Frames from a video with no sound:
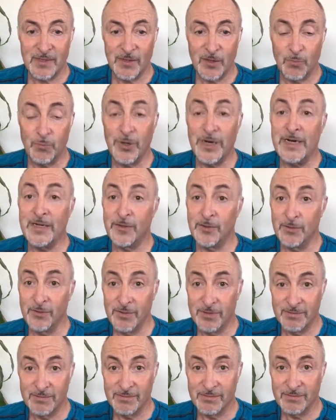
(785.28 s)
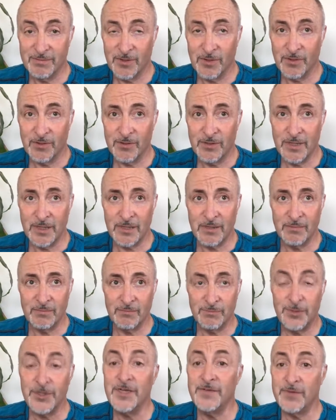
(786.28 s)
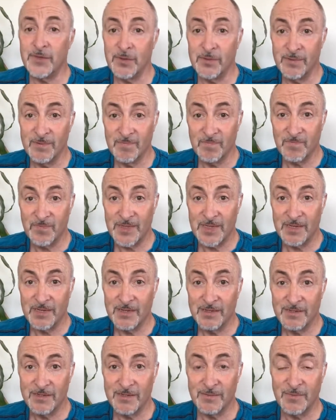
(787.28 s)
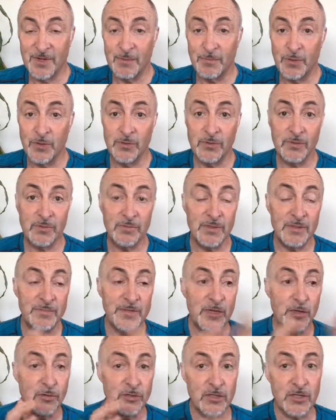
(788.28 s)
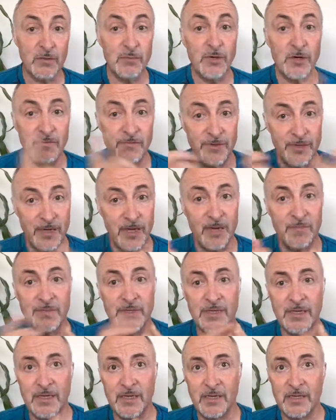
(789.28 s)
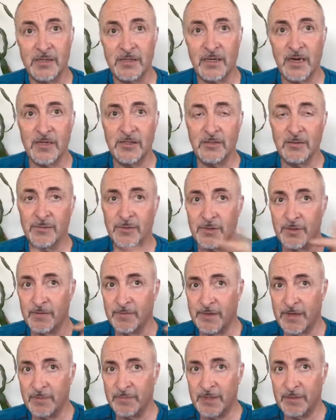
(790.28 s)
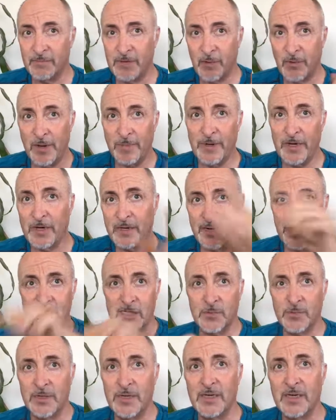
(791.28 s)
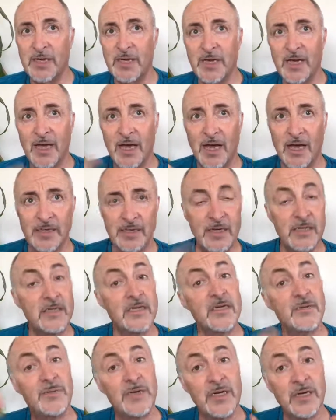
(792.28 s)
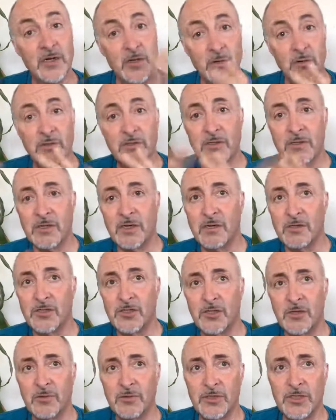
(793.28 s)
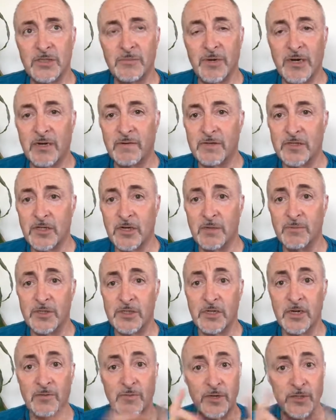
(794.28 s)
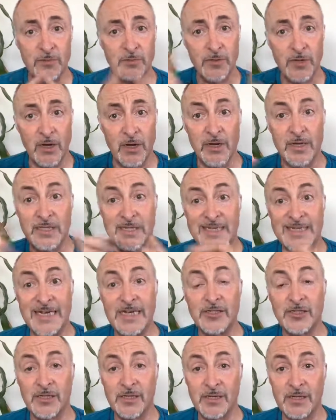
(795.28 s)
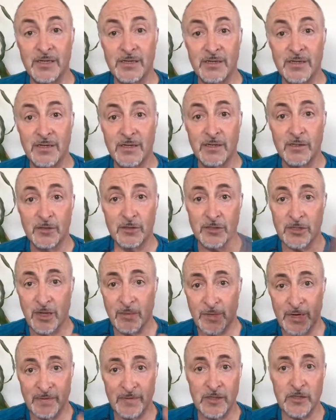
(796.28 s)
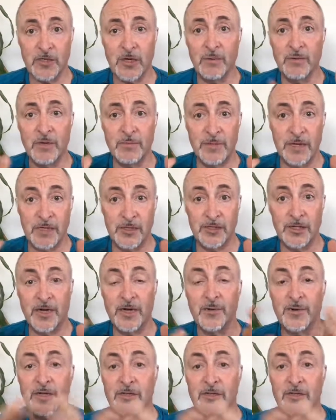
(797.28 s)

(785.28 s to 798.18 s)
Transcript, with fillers: prelude or um, preview to my pro, my course I'm going to be offering up, and the it's going to be offered up in my webinar next week, and then it's going to be in a course that launch, launches in middle of October. It's going to run through the holidays intentionally, so start middle of October to middle of January.